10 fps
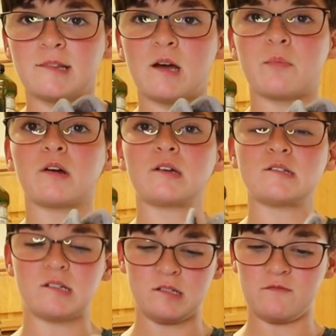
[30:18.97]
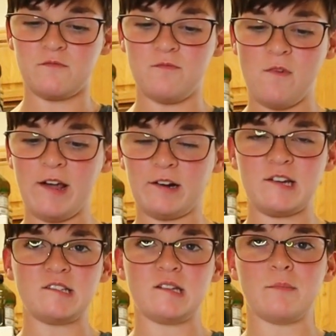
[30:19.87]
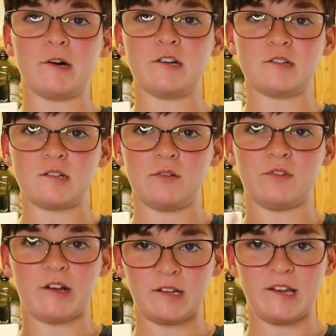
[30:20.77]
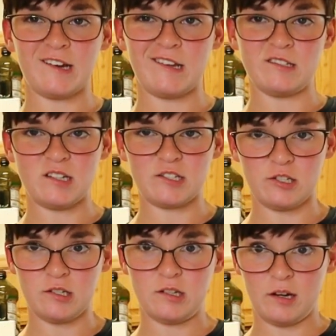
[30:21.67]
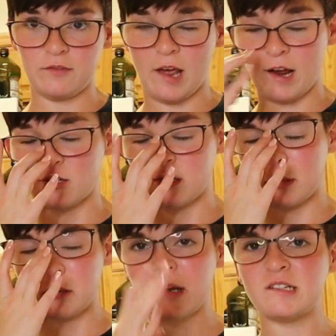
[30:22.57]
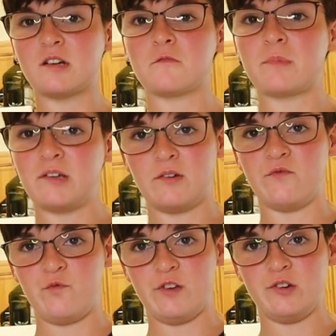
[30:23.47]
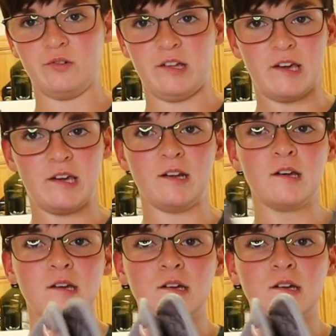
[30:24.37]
with that part because it's very easy to burn yourself. Luckily, I didn't touch it enough to actually burn myself, but you can feel the heat.